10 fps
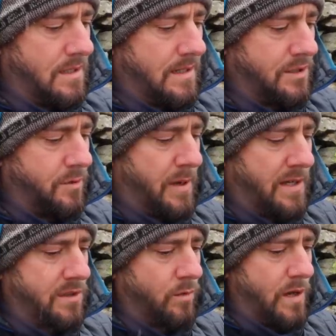And she
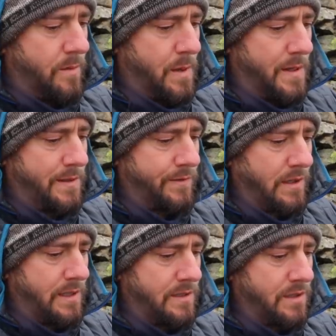passed away
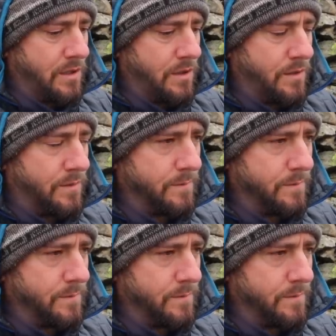peacefully, so